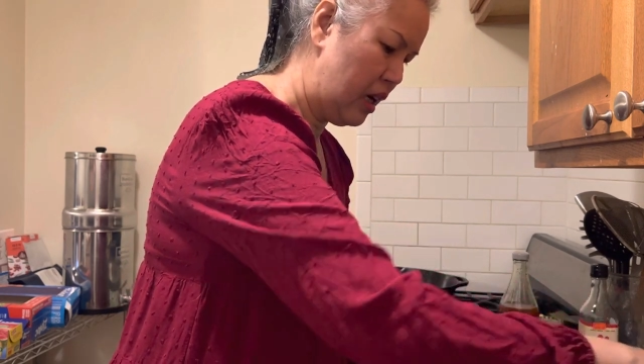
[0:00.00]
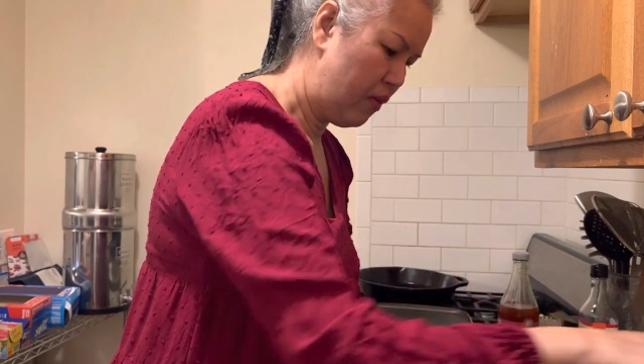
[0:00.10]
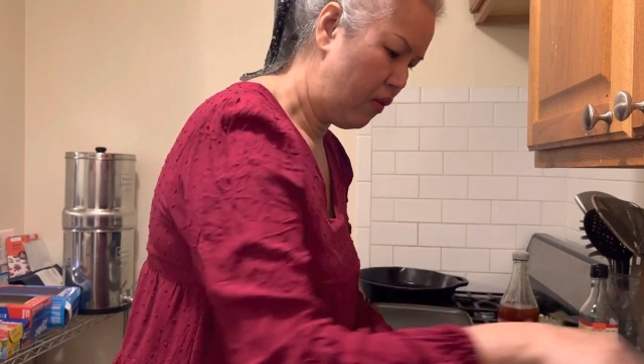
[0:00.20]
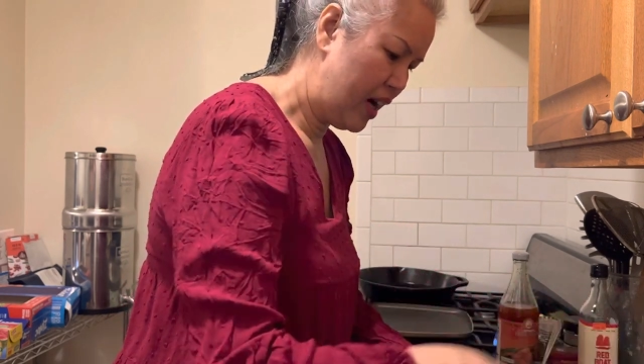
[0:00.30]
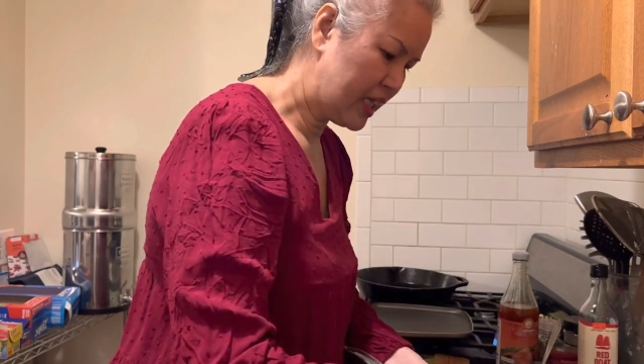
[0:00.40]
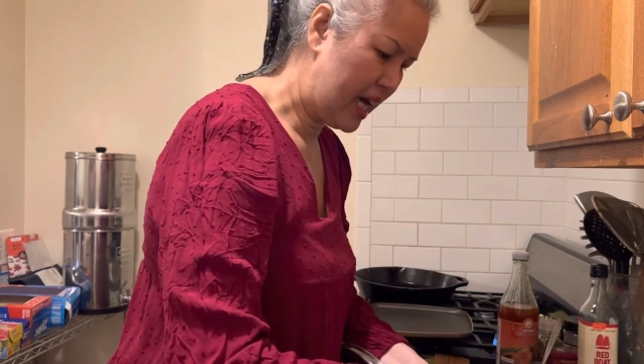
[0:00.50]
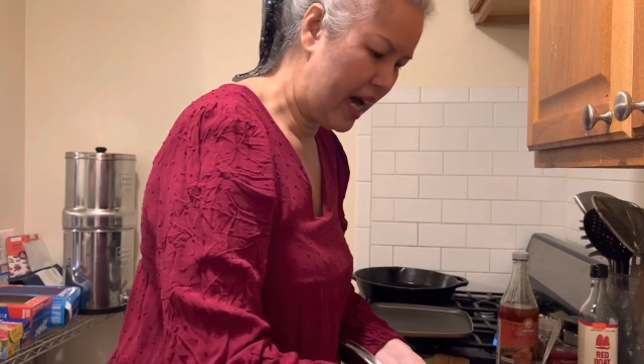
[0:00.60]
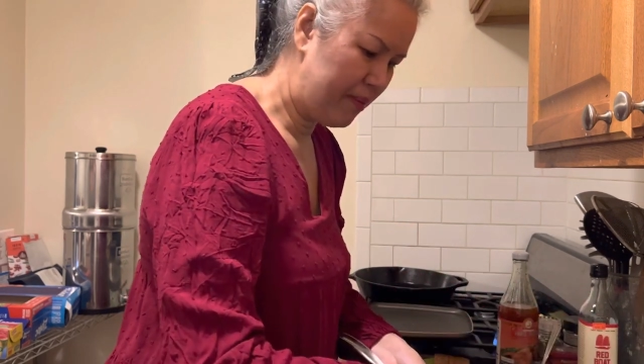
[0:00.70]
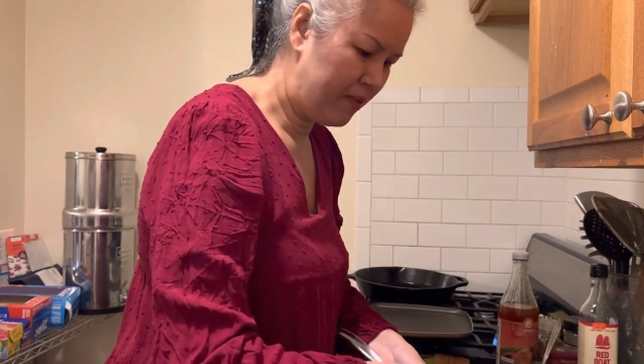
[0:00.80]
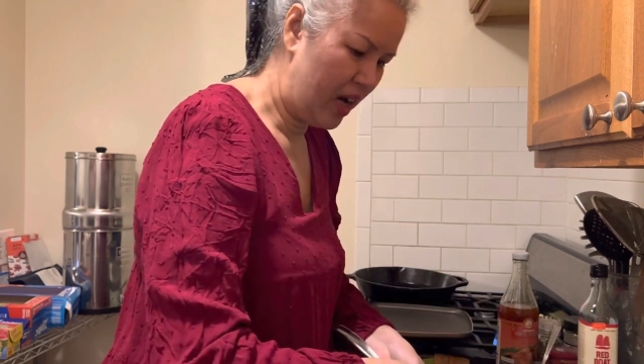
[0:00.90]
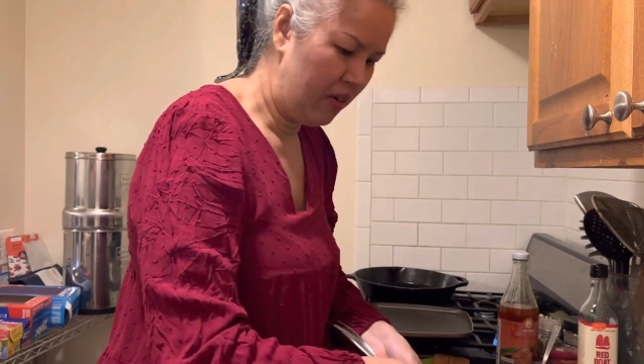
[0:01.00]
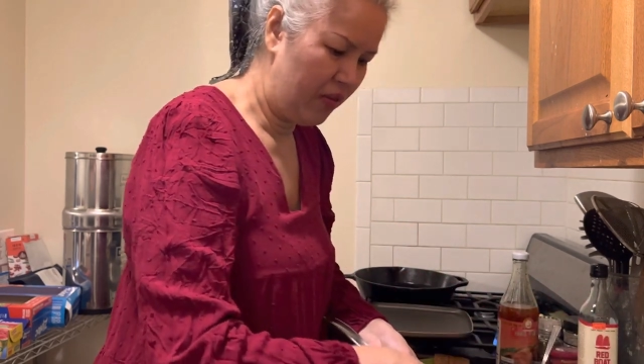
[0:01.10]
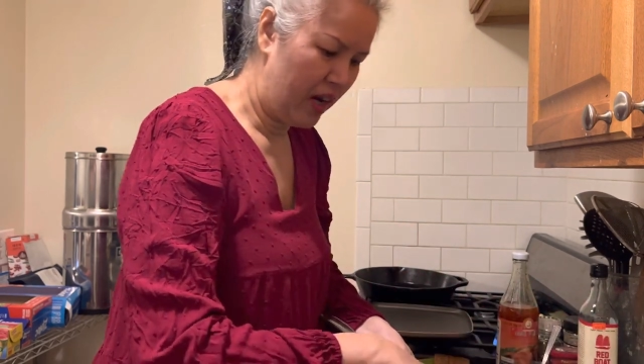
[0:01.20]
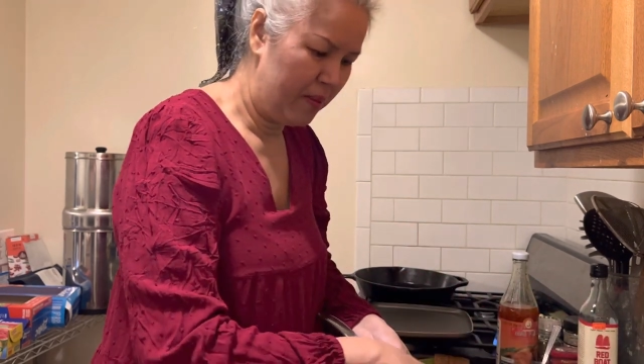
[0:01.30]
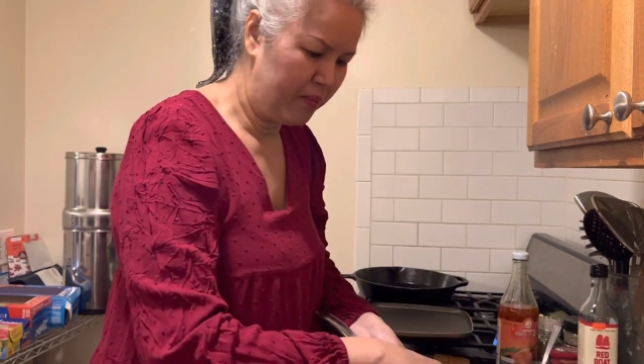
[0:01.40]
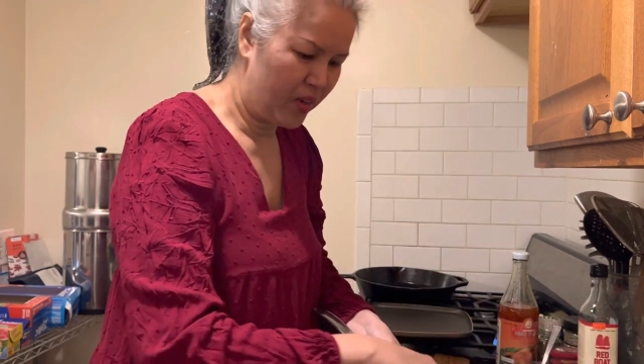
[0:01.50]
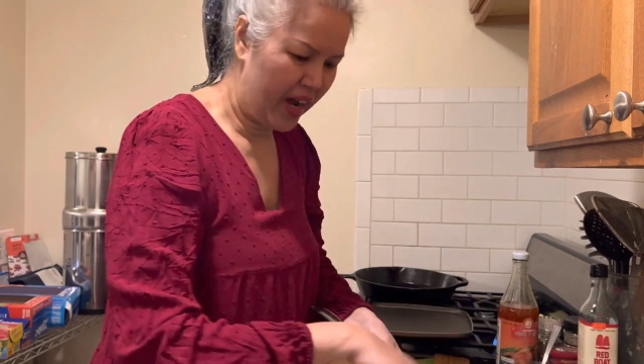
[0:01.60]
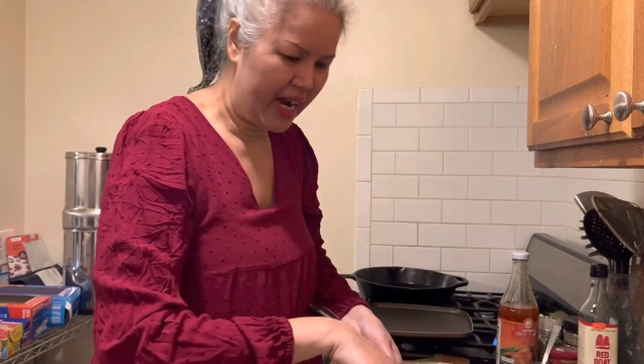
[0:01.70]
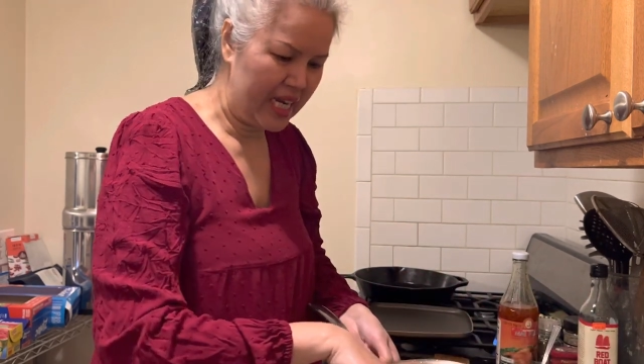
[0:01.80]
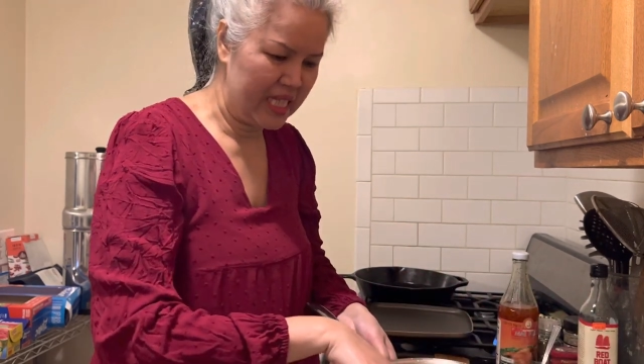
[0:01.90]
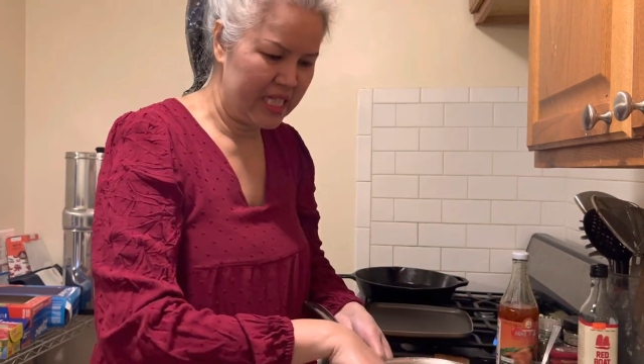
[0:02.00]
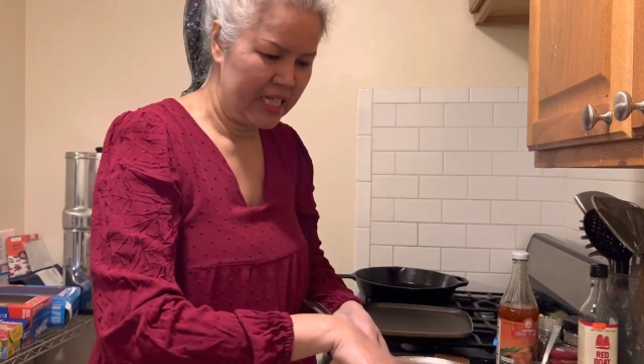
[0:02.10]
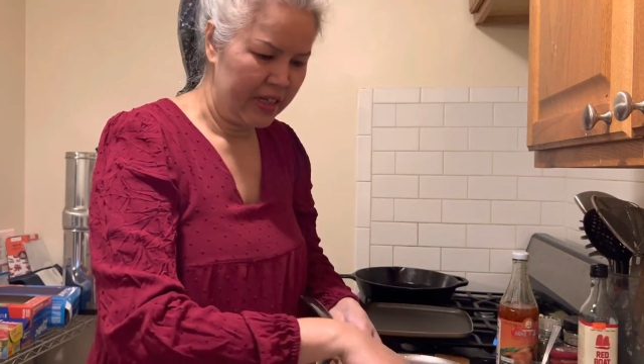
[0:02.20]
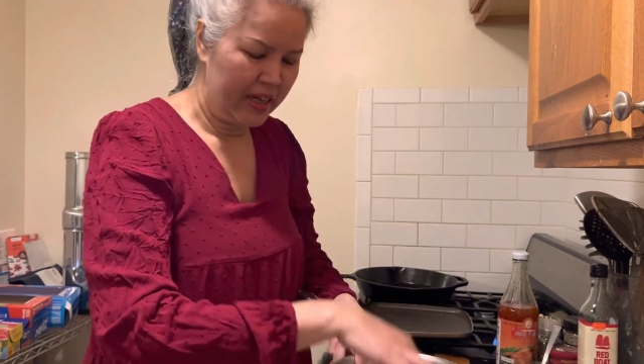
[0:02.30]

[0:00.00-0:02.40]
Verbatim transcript: one cup of um, rice